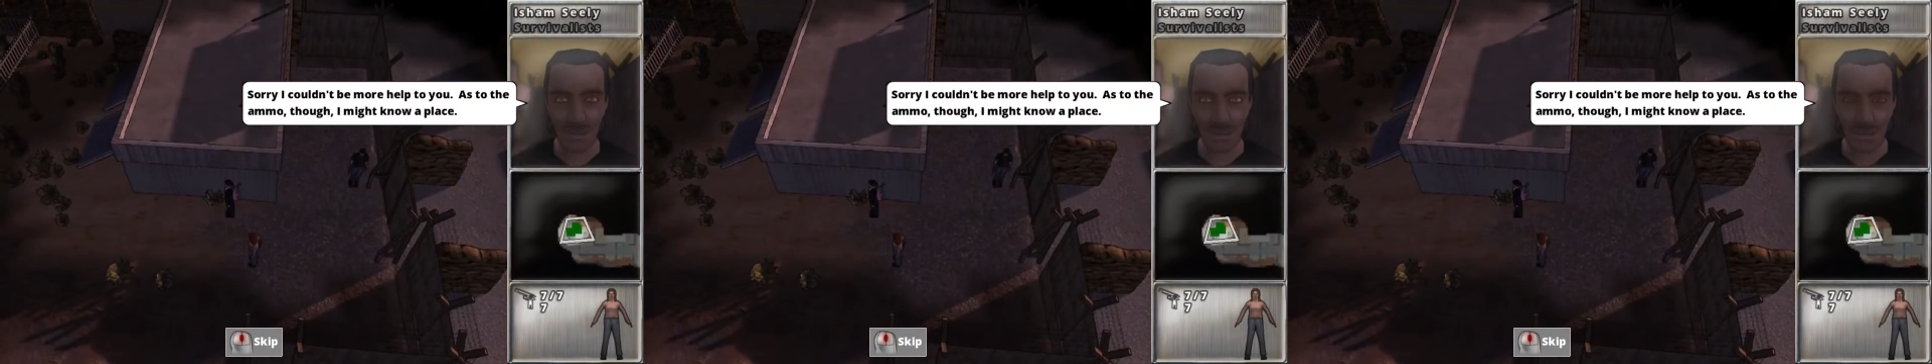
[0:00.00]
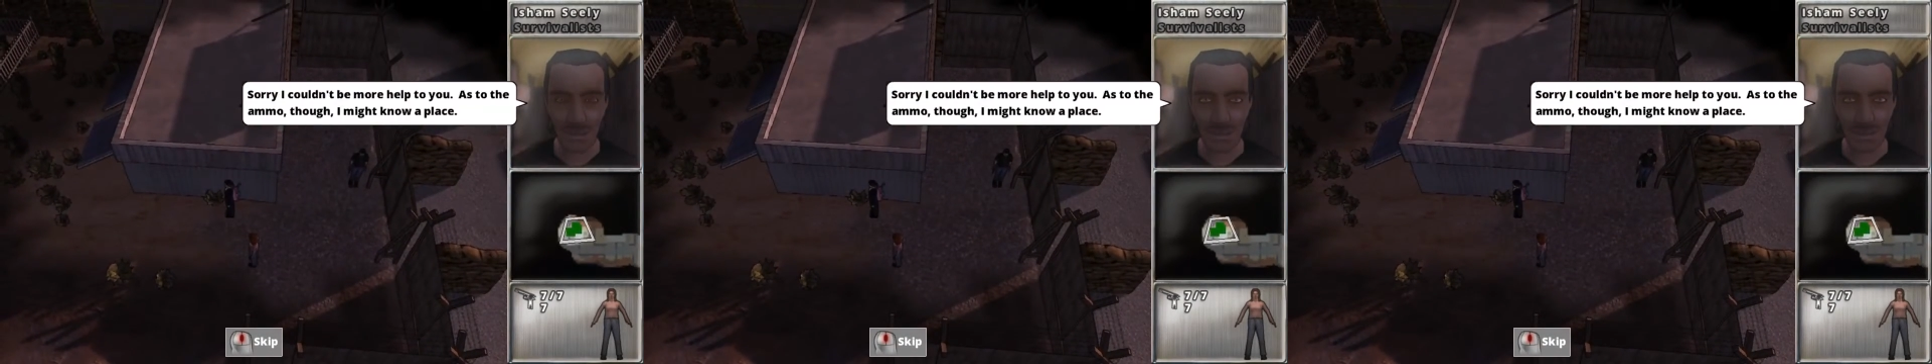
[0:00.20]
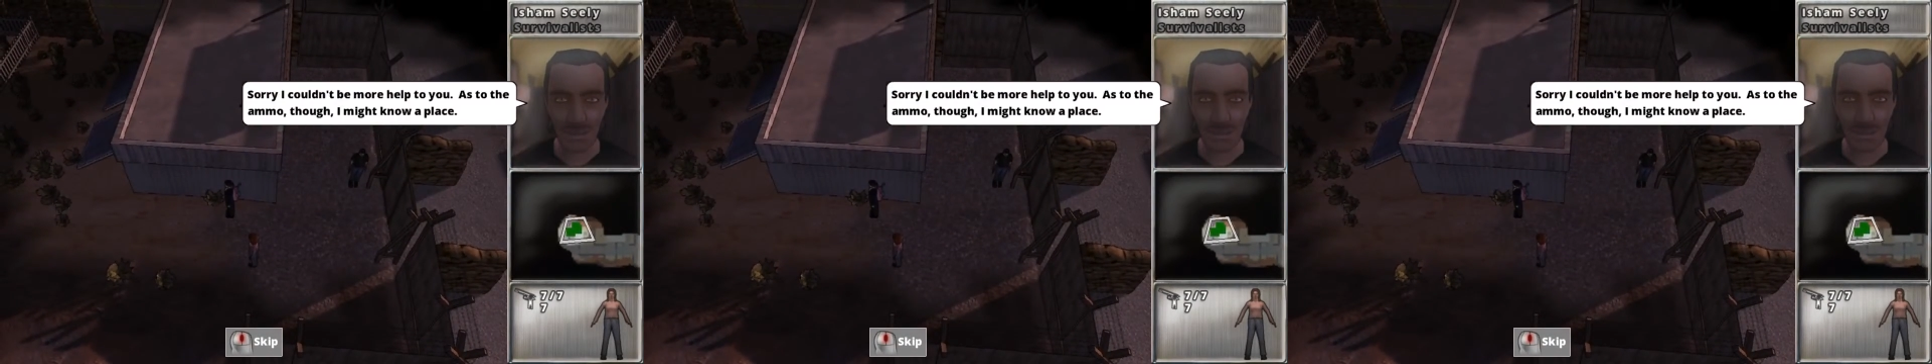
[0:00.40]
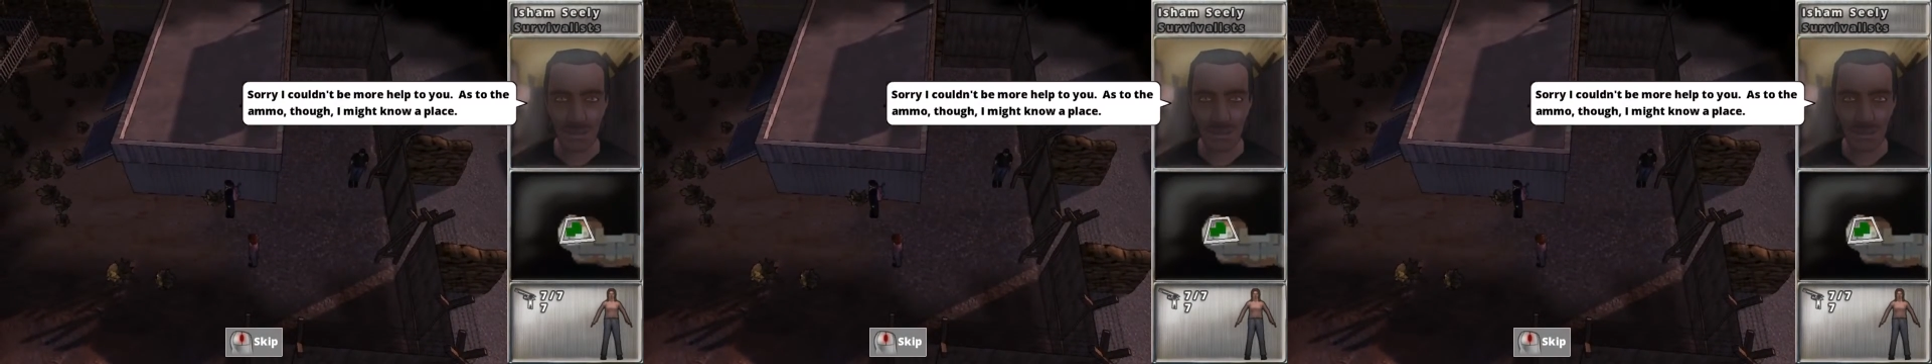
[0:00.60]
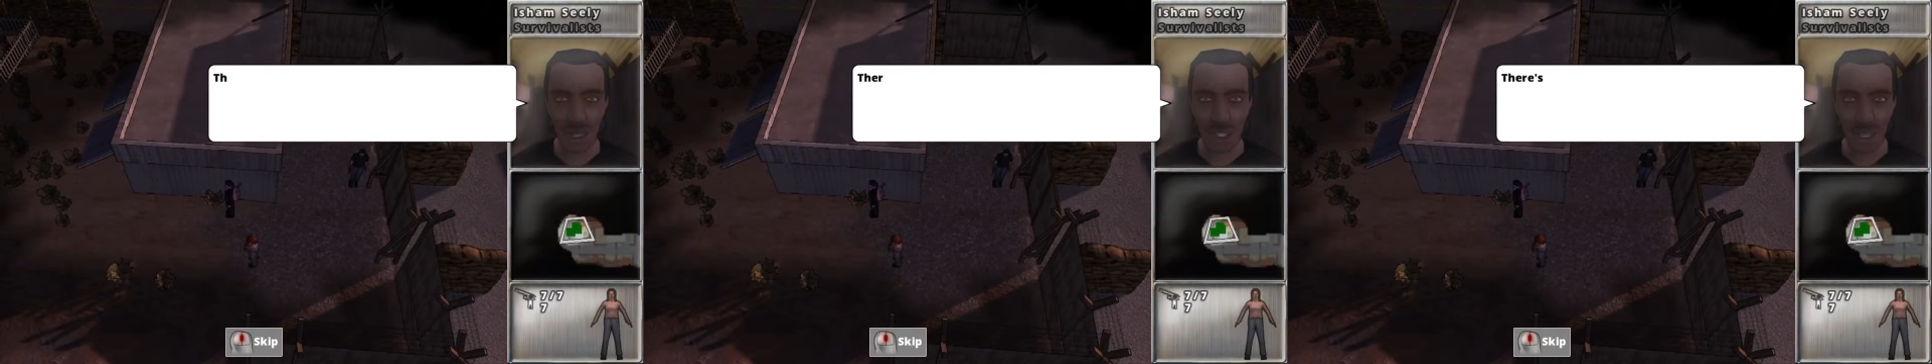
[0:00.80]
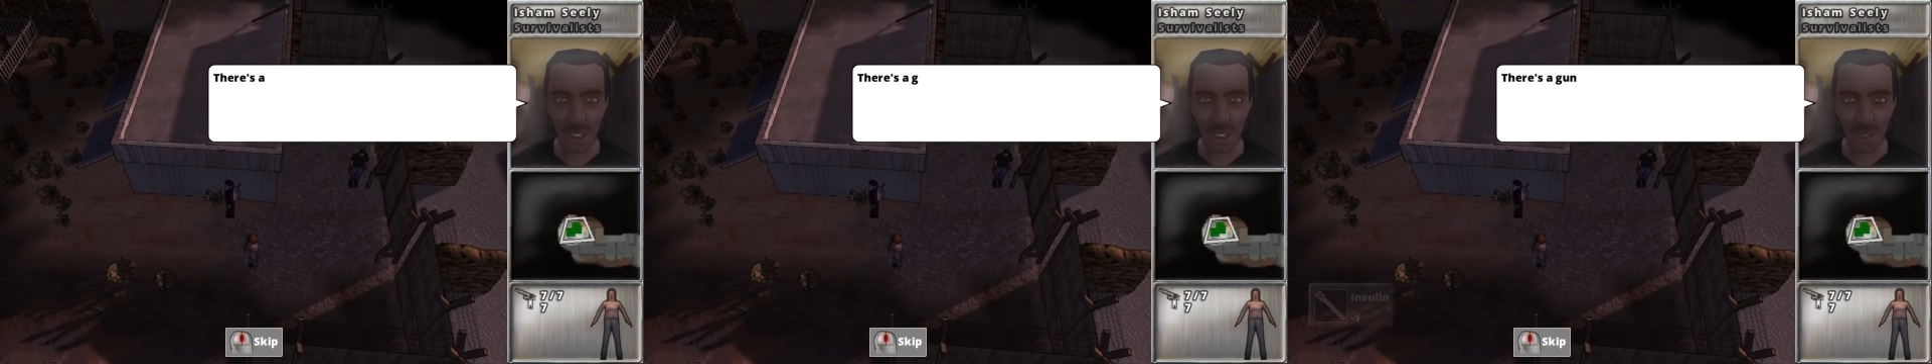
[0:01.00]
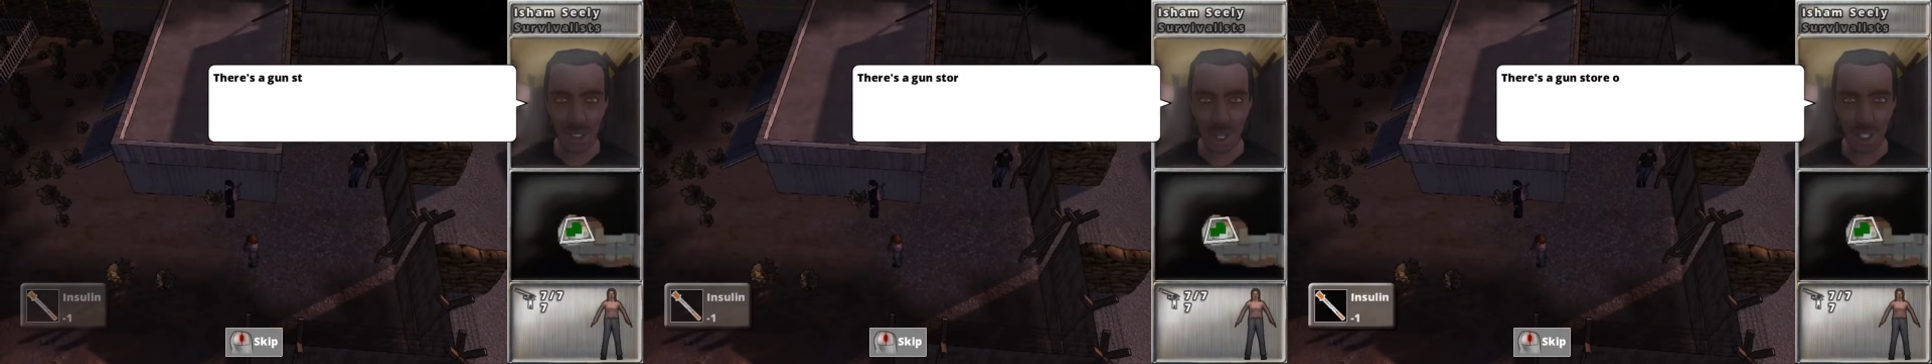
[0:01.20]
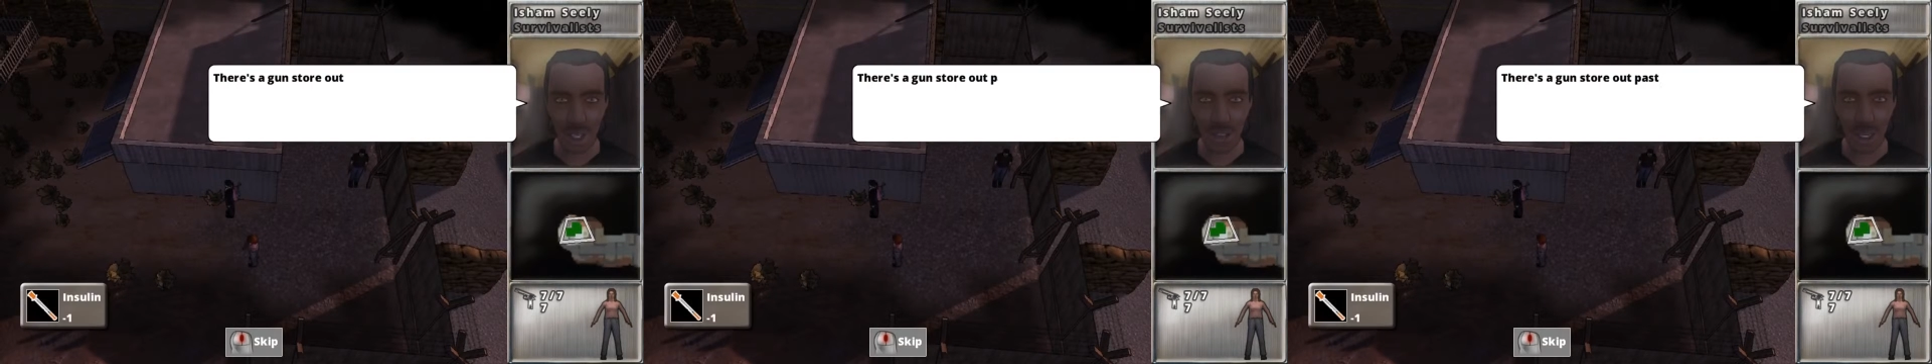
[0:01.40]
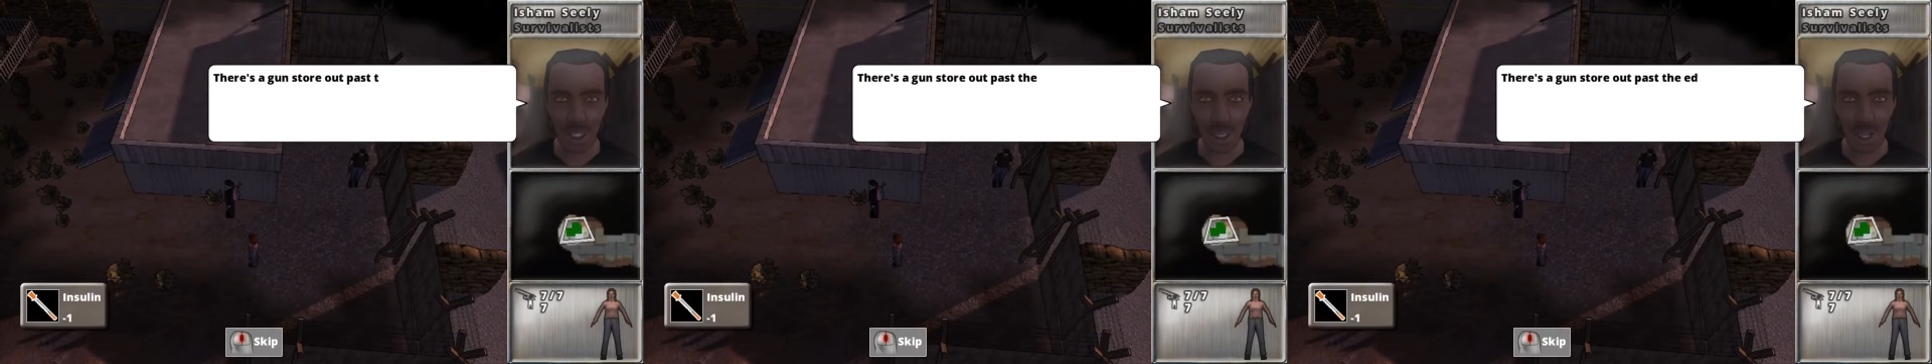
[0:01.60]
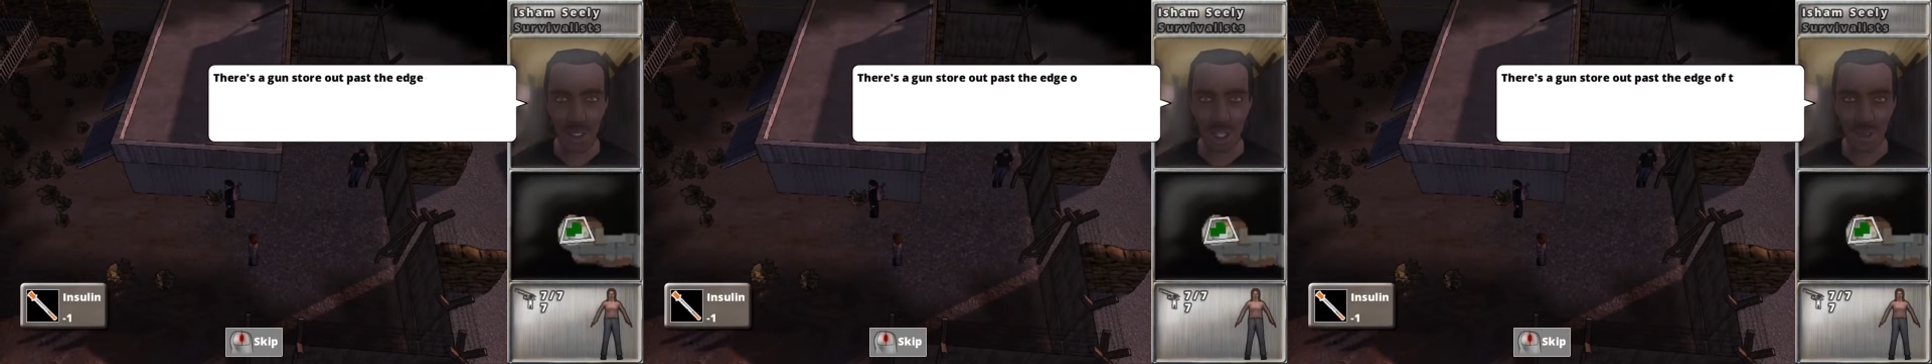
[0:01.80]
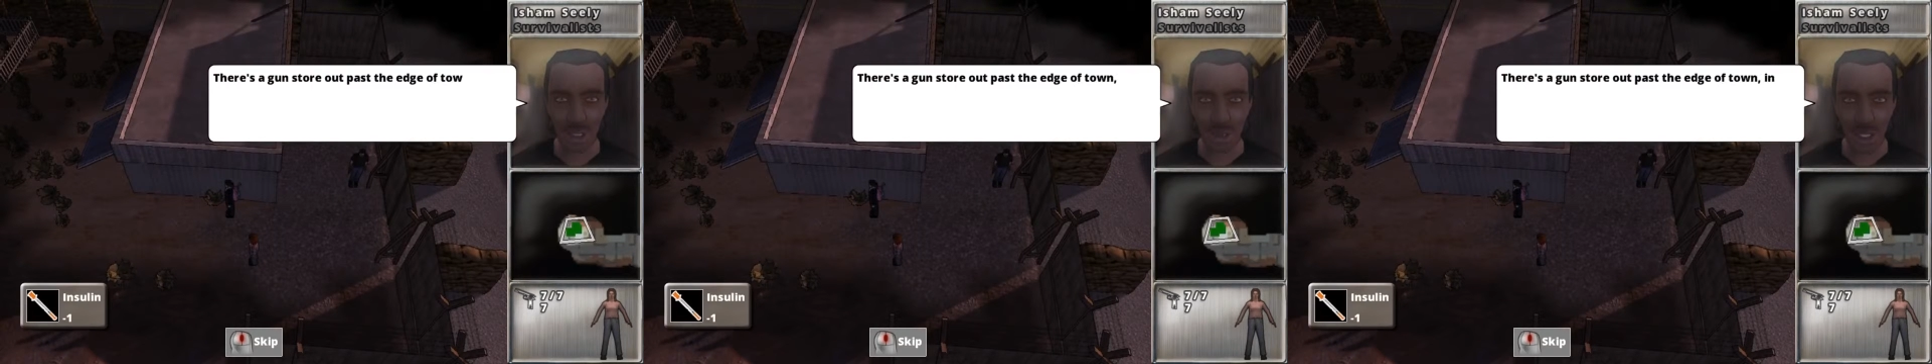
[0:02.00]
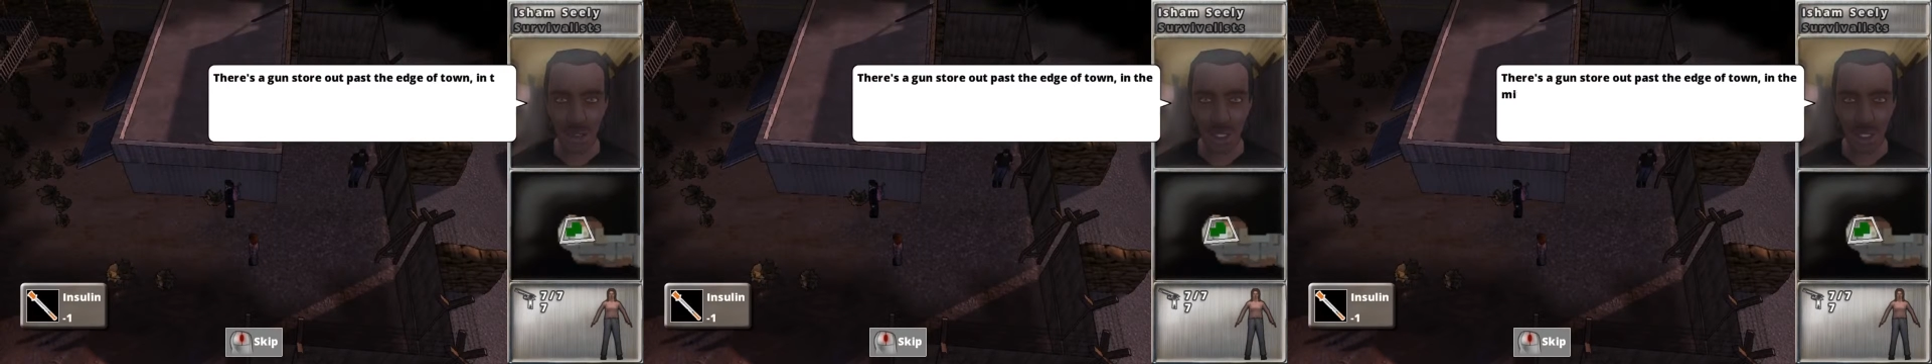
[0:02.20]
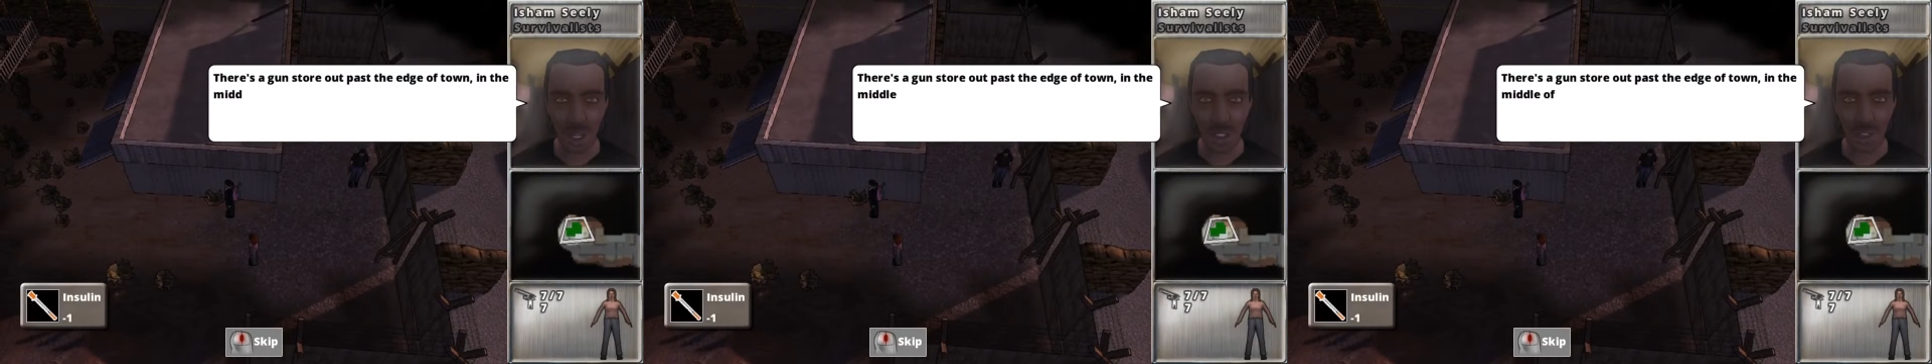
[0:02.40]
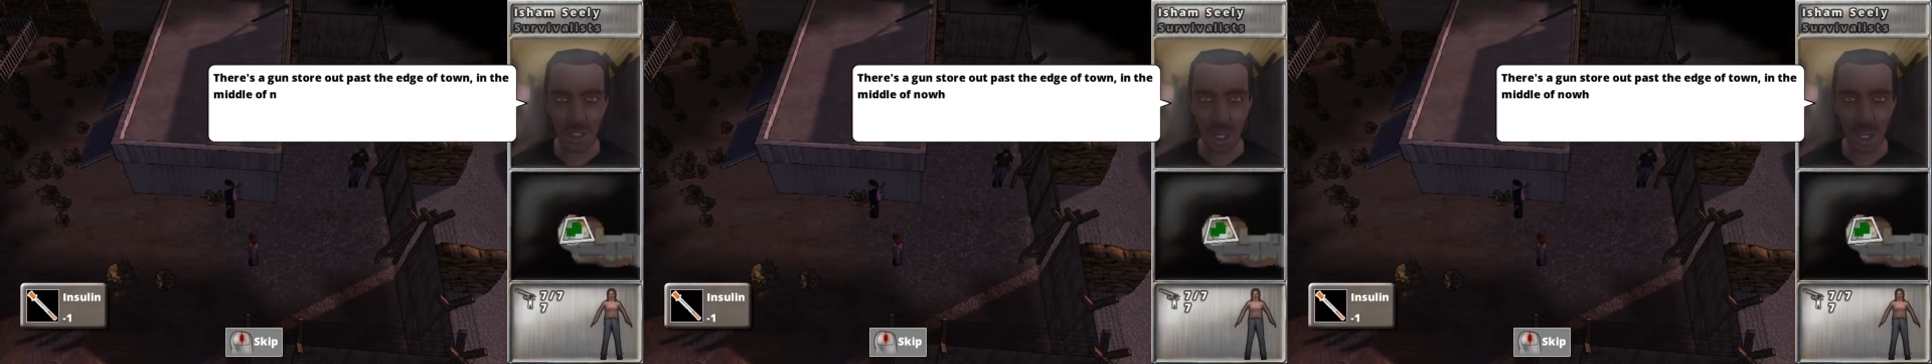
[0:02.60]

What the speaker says: Okay, so he's telling us about a gun store nearby,